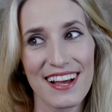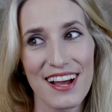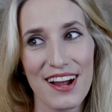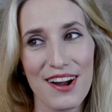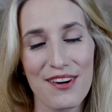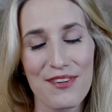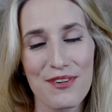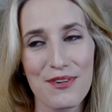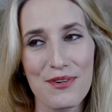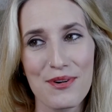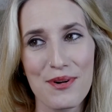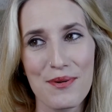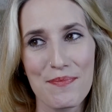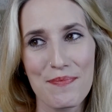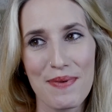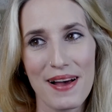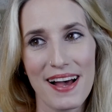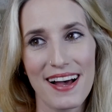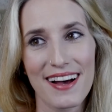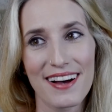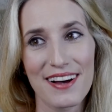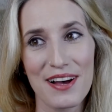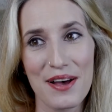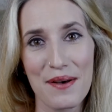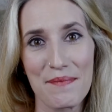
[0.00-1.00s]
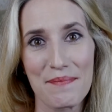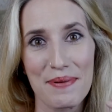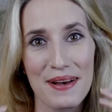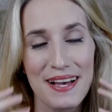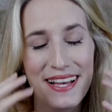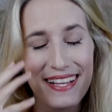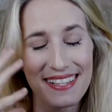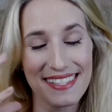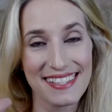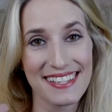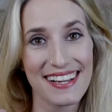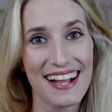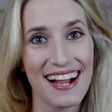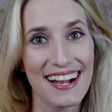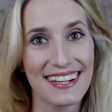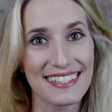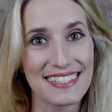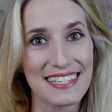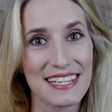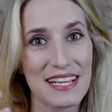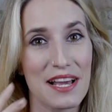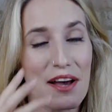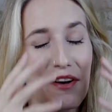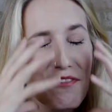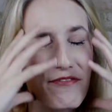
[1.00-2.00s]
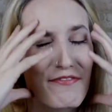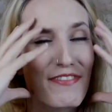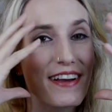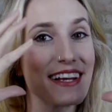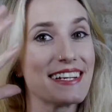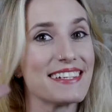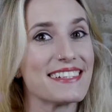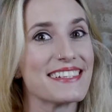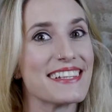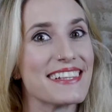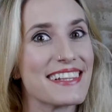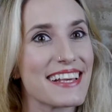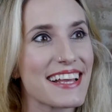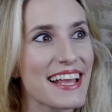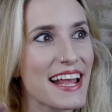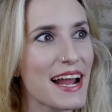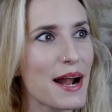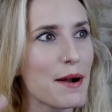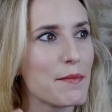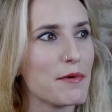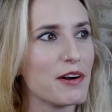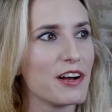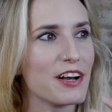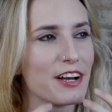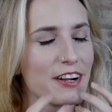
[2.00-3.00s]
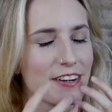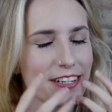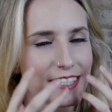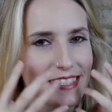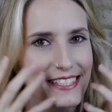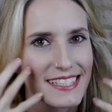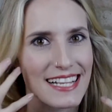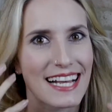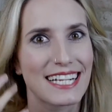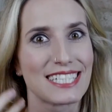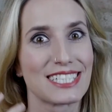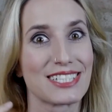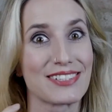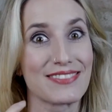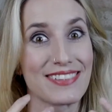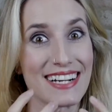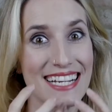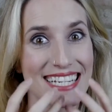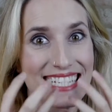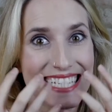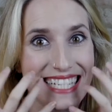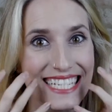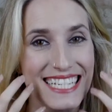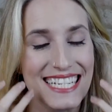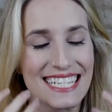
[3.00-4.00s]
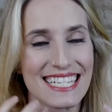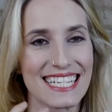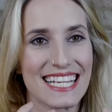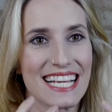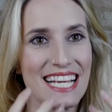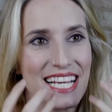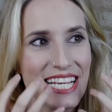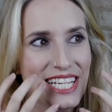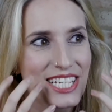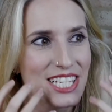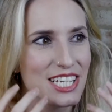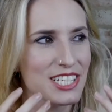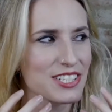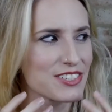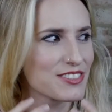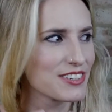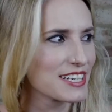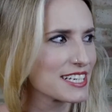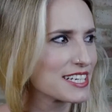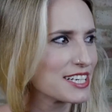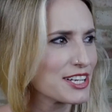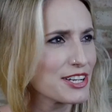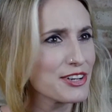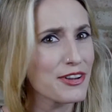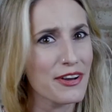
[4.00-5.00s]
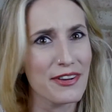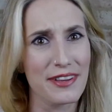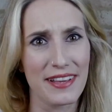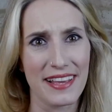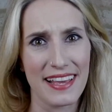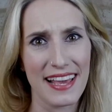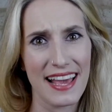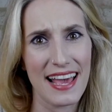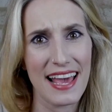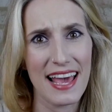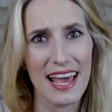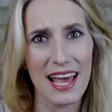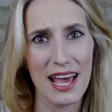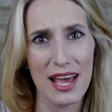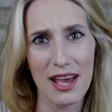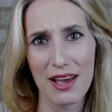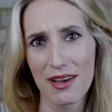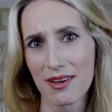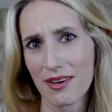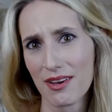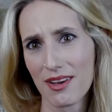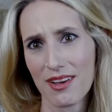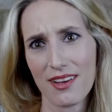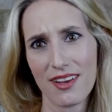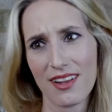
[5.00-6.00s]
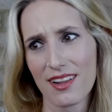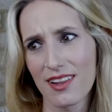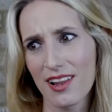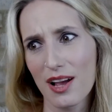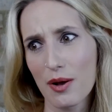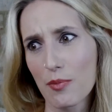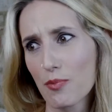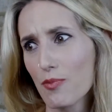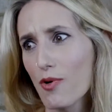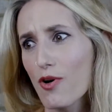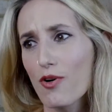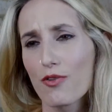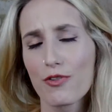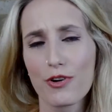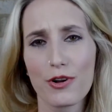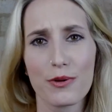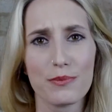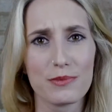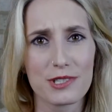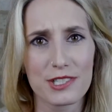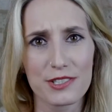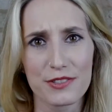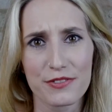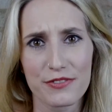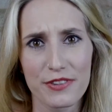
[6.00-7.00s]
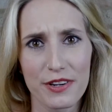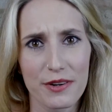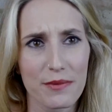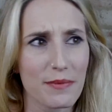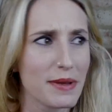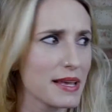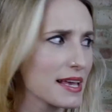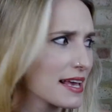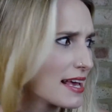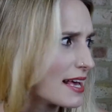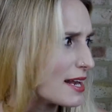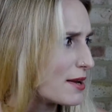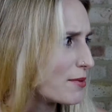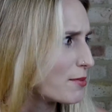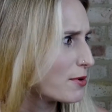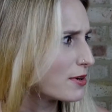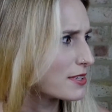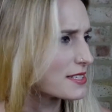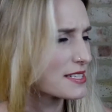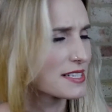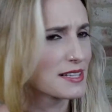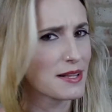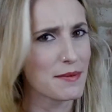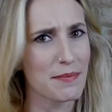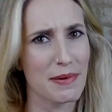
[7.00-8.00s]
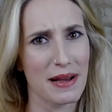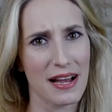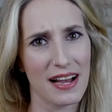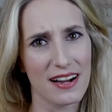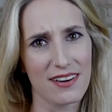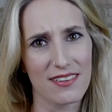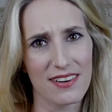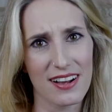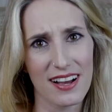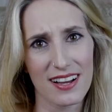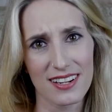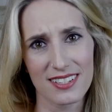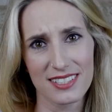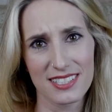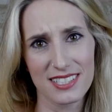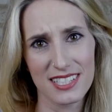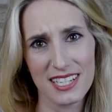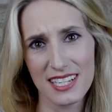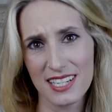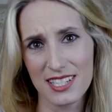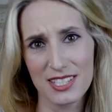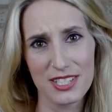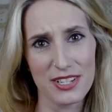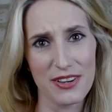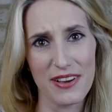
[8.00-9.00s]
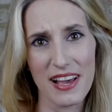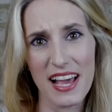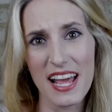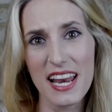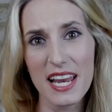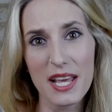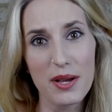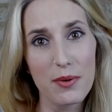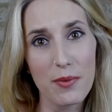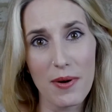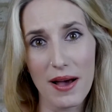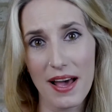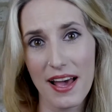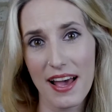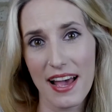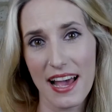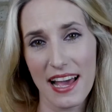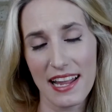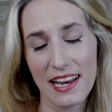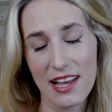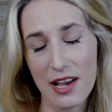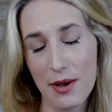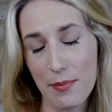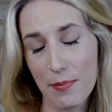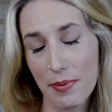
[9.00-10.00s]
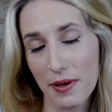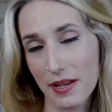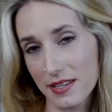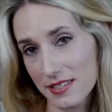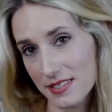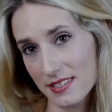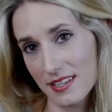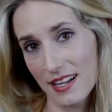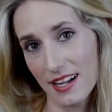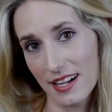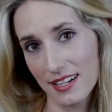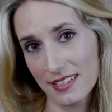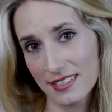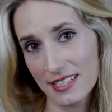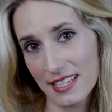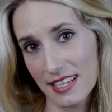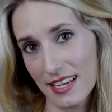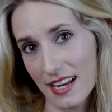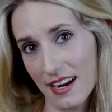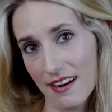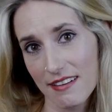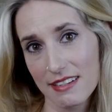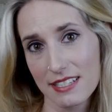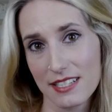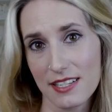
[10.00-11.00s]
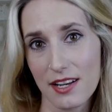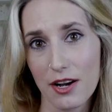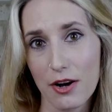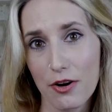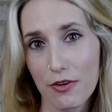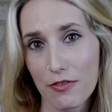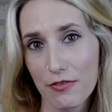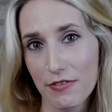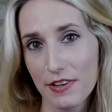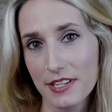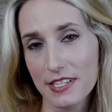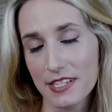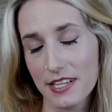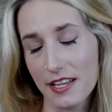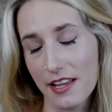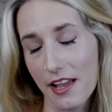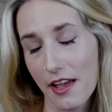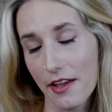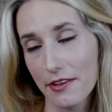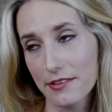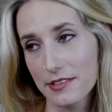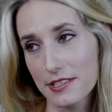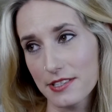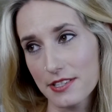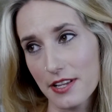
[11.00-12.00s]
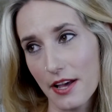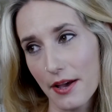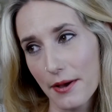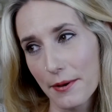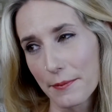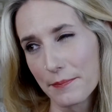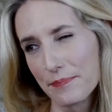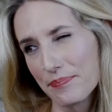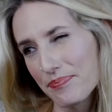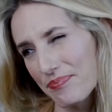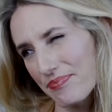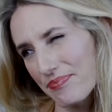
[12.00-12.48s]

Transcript: are all about her personality, her face in the camera, her exaggerated gesturing. You don't care like what room she's filming in, what's in the background. She could do it anywhere, and her personality carries the whole video. So